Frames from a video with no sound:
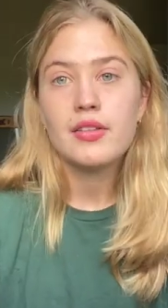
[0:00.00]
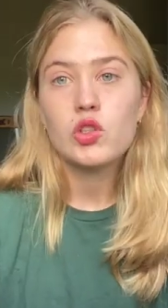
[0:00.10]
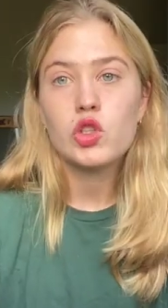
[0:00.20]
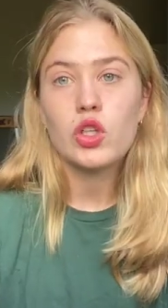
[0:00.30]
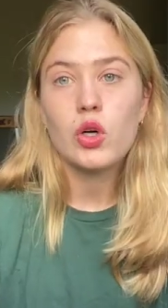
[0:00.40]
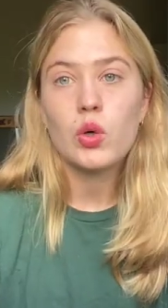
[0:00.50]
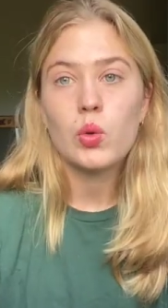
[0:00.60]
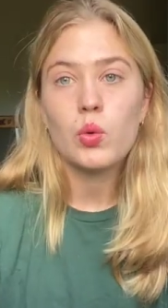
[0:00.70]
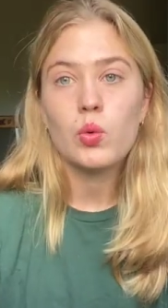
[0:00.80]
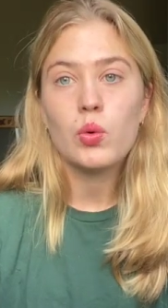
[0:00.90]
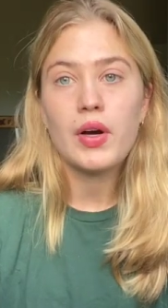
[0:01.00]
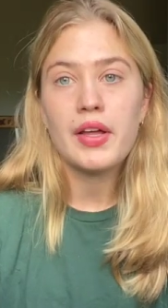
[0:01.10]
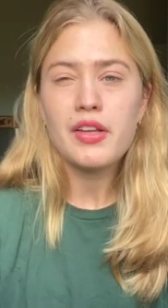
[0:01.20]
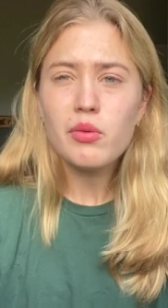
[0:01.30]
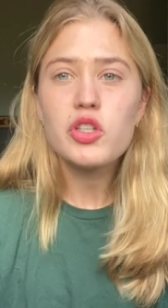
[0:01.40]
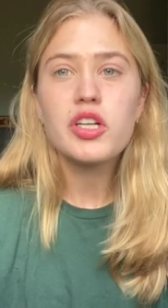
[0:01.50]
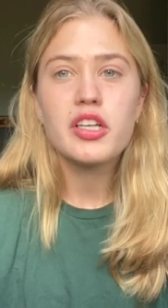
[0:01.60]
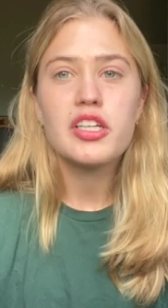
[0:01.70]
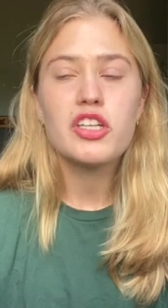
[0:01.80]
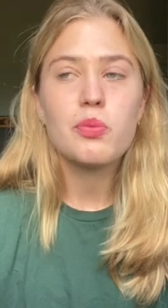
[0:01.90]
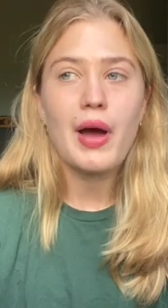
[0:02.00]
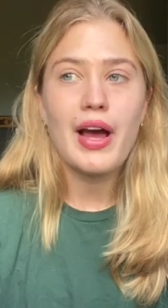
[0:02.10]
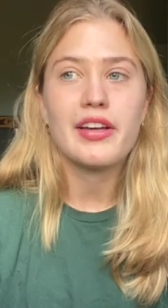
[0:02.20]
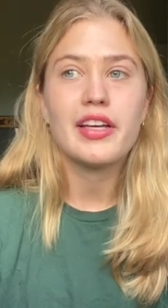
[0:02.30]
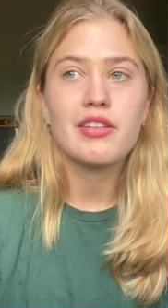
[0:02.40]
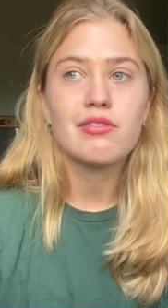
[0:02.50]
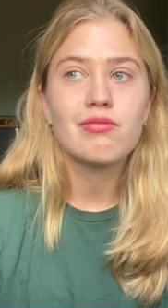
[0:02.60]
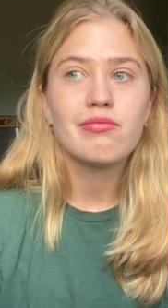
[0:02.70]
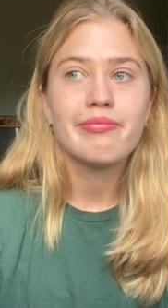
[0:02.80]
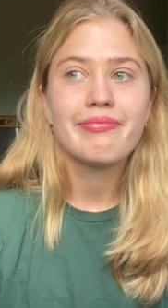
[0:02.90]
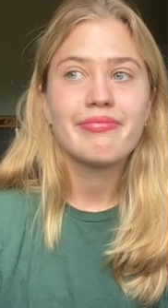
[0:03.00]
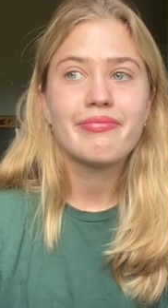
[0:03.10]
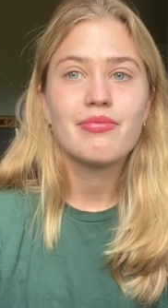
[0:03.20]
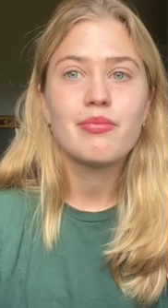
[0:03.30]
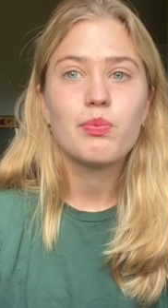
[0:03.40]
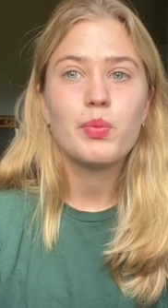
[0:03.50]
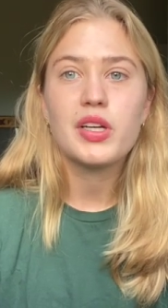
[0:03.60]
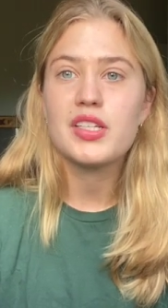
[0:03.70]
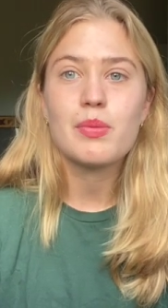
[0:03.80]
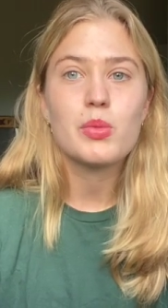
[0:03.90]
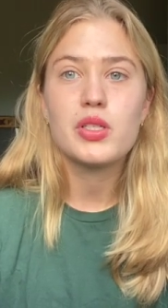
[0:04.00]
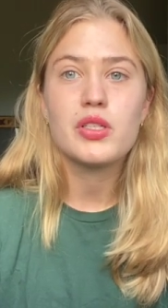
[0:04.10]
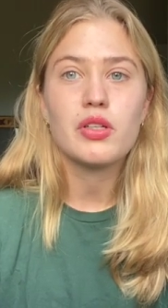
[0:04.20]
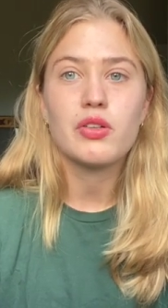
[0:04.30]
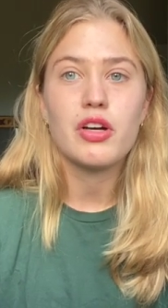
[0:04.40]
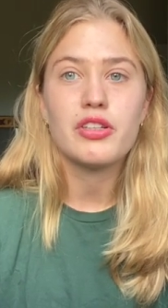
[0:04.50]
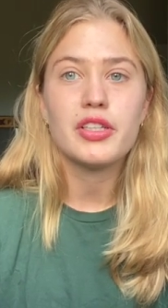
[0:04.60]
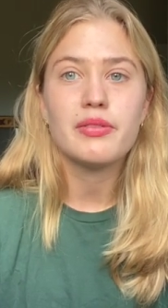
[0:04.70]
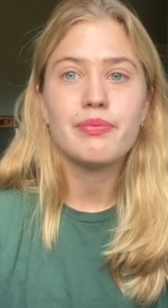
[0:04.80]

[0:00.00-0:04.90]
So I think we should continue packing because I'm still not done.